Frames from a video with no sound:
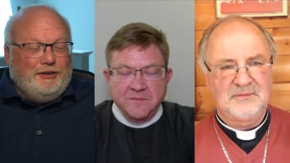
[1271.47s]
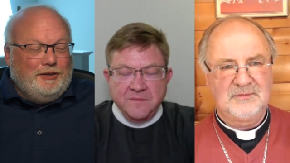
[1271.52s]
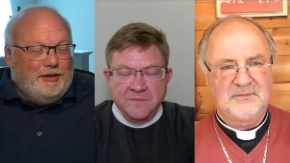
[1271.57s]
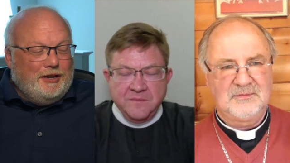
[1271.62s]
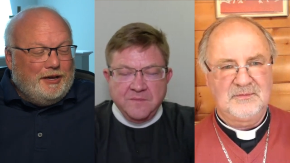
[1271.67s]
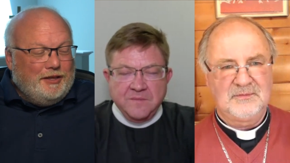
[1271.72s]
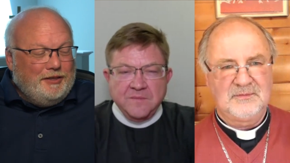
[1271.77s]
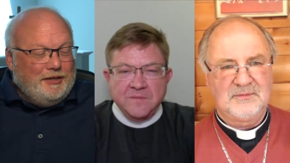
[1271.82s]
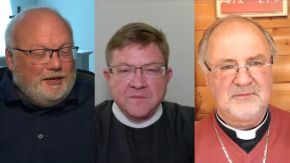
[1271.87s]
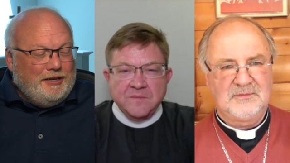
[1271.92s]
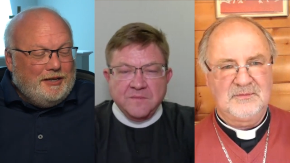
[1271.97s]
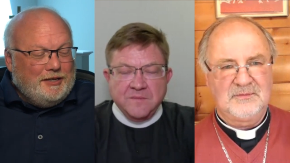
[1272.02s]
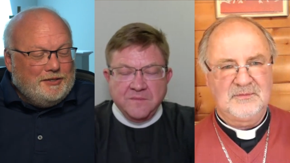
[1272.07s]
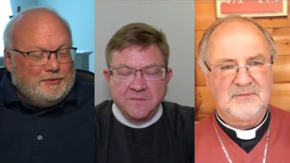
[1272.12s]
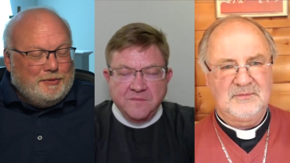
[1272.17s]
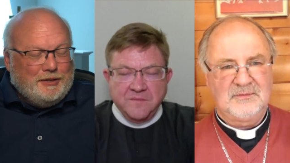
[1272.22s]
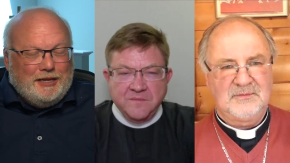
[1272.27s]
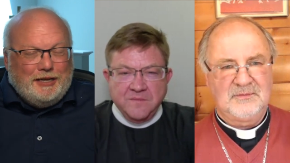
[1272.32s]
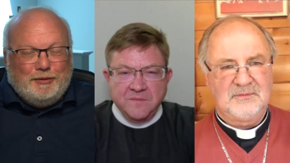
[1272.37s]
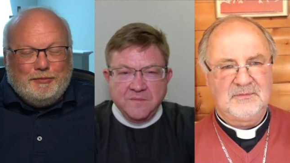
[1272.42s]
Speaker 1: Nothing
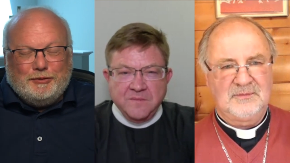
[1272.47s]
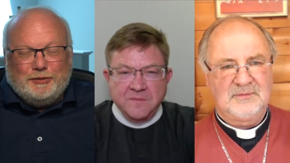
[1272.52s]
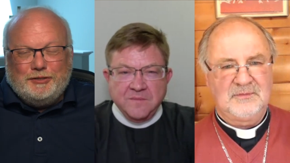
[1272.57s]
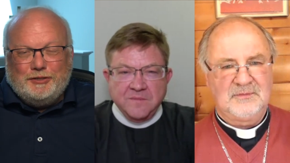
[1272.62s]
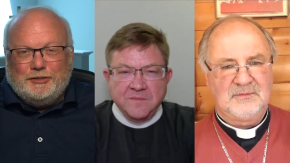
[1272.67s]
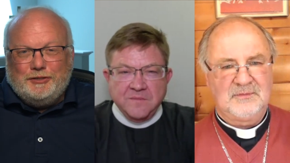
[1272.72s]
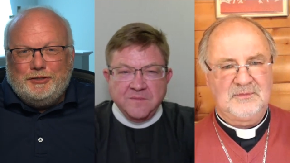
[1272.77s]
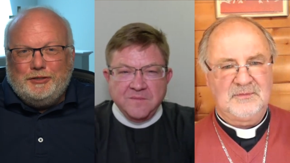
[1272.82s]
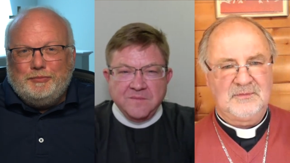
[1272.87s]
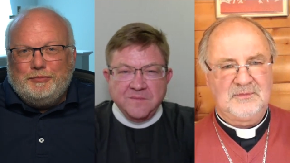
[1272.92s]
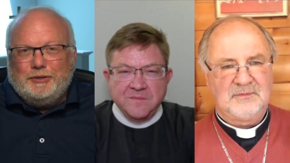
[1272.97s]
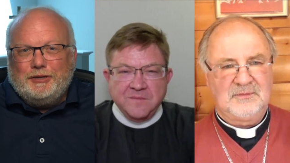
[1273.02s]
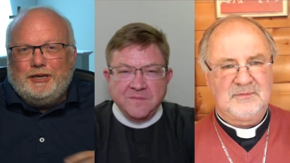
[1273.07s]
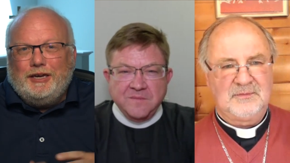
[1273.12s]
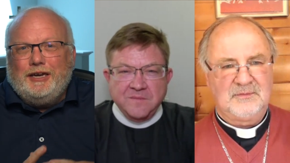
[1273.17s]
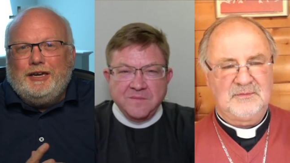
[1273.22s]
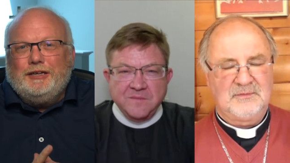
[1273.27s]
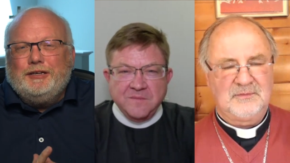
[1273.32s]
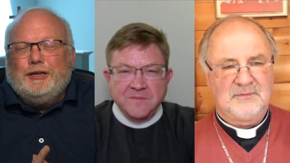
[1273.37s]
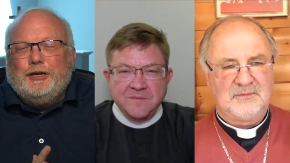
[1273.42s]
has been able to
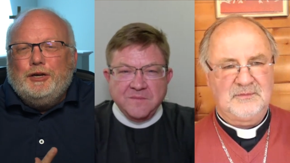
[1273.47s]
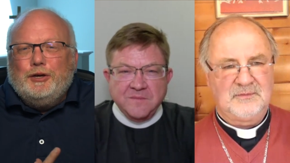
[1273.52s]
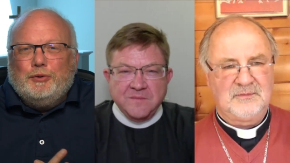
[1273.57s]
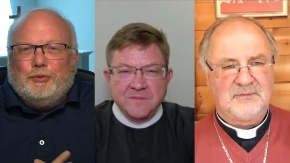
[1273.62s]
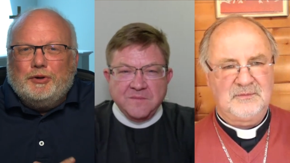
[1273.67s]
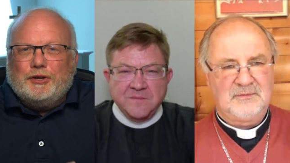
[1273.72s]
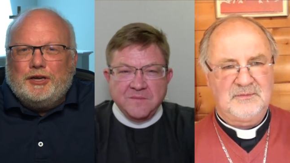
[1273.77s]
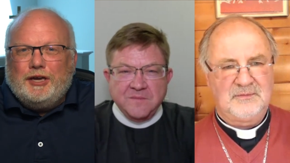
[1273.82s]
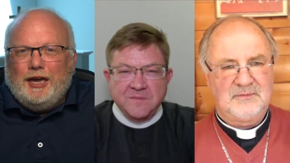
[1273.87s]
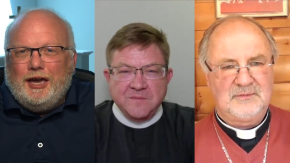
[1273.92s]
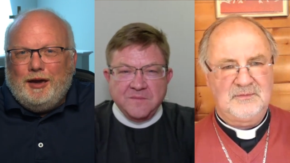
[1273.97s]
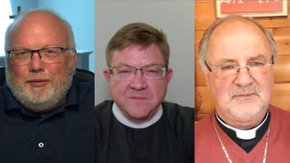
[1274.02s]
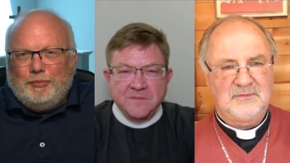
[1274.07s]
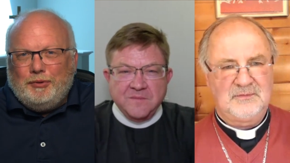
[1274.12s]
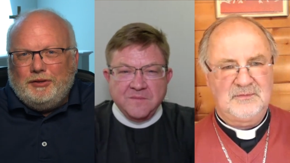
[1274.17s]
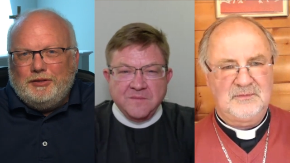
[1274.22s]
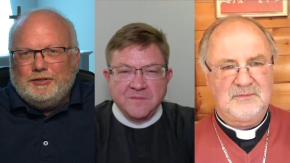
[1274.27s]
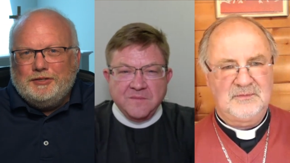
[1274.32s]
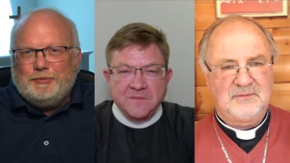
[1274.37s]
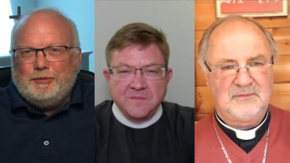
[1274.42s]
duplicate what
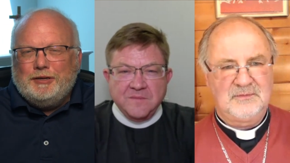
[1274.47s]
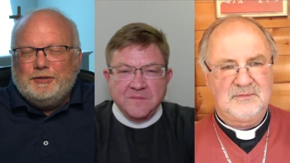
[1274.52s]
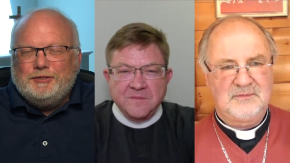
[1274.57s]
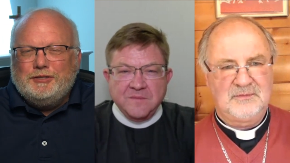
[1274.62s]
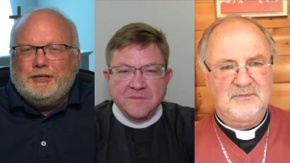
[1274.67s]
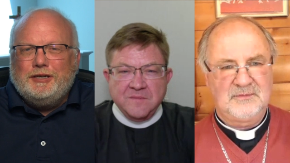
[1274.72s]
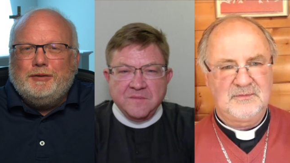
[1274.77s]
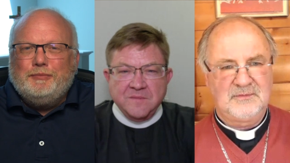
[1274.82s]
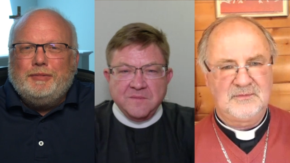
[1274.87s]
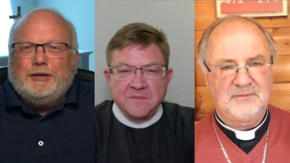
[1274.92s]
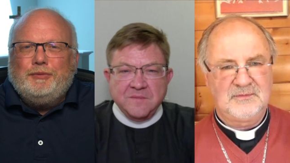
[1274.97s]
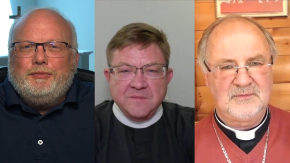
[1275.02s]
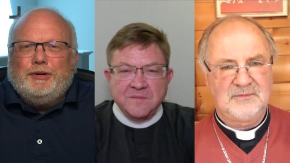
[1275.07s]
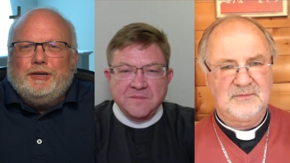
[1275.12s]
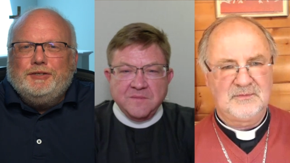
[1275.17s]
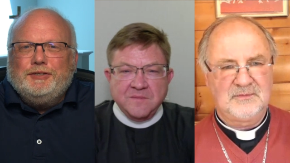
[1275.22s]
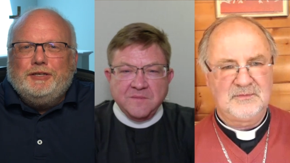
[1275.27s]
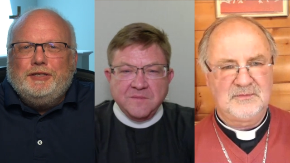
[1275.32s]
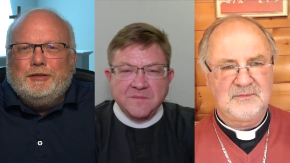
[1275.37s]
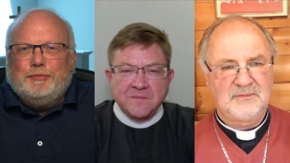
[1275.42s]
capitalism has done by
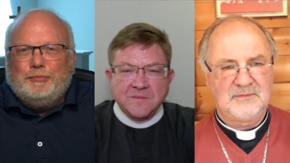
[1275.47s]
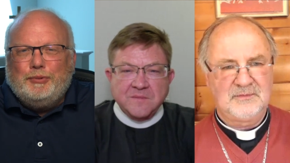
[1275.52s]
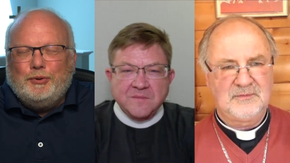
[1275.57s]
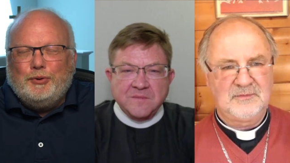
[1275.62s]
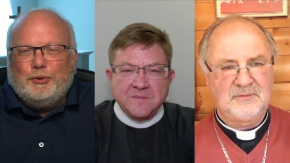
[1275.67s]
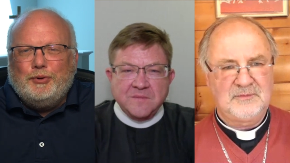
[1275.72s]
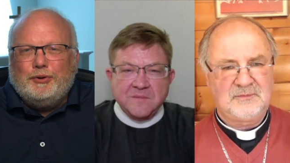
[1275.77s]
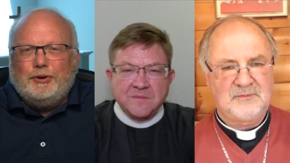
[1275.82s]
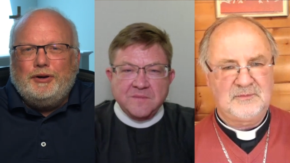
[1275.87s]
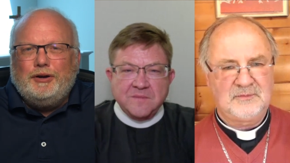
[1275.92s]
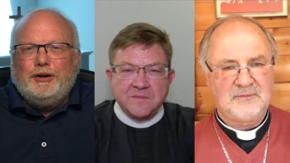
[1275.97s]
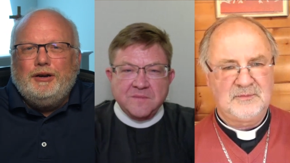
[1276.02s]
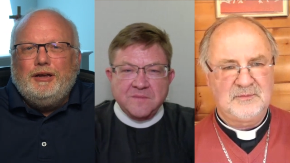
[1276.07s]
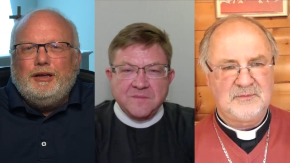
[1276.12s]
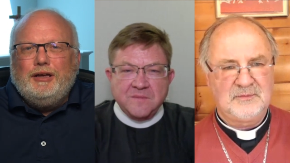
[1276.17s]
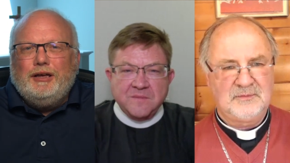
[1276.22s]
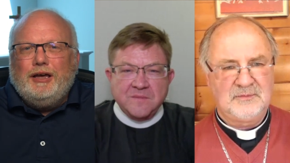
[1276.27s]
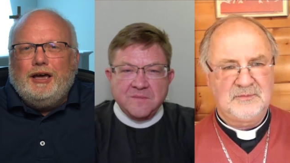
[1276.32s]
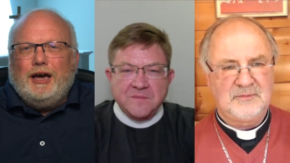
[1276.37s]
raising the poor